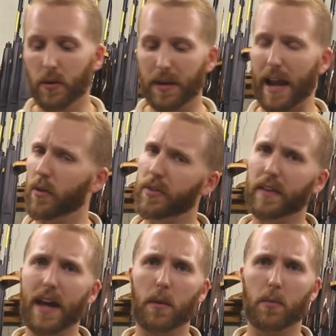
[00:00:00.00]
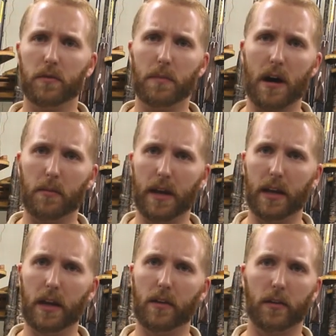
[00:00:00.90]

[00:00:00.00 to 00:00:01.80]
but I don't think that one was Bottomland either,